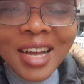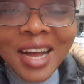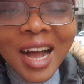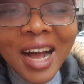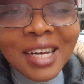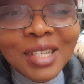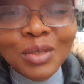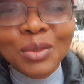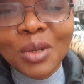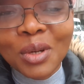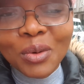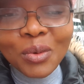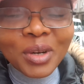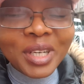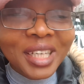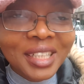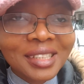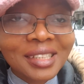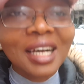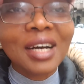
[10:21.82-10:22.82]
As you're
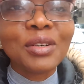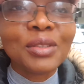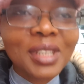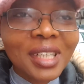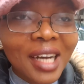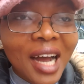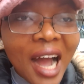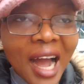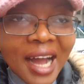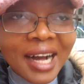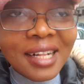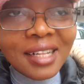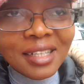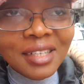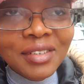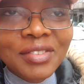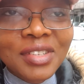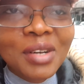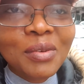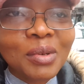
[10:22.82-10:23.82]
walking down the aisle,
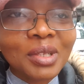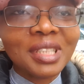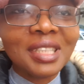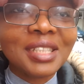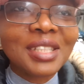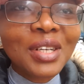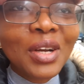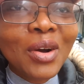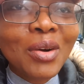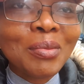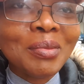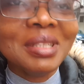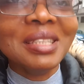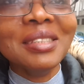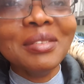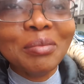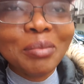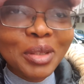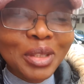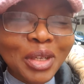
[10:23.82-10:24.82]
if someone is
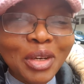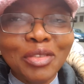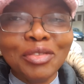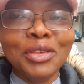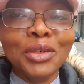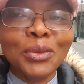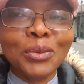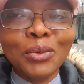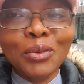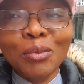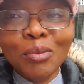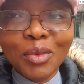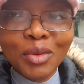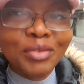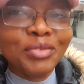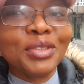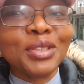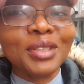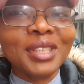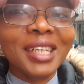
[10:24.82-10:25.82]
coming, both of you will
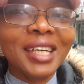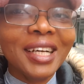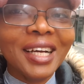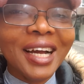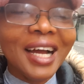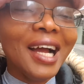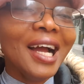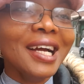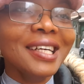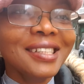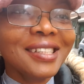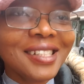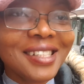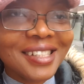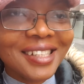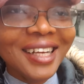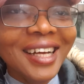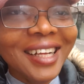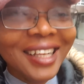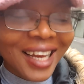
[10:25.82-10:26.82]
move to the end,
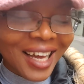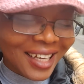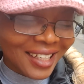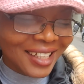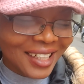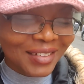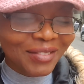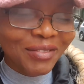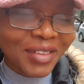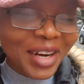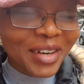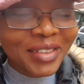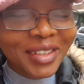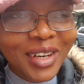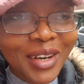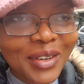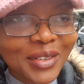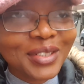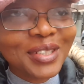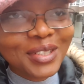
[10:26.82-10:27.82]
like very
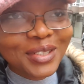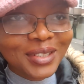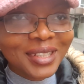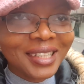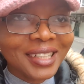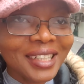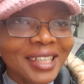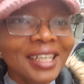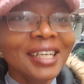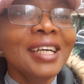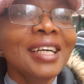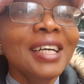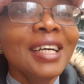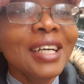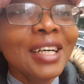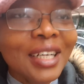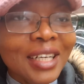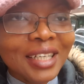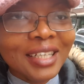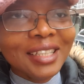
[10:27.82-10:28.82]
close to the
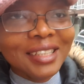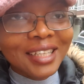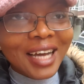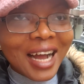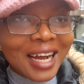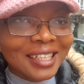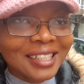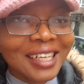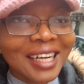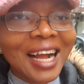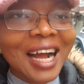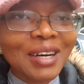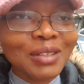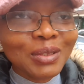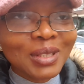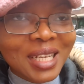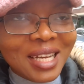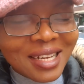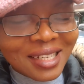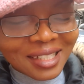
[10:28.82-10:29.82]

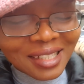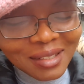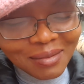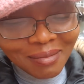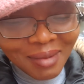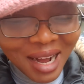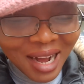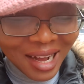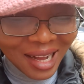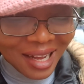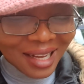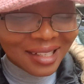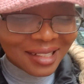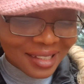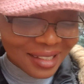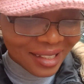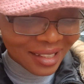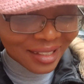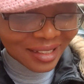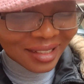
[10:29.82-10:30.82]
counters.
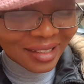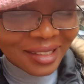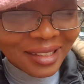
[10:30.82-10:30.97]
Madre.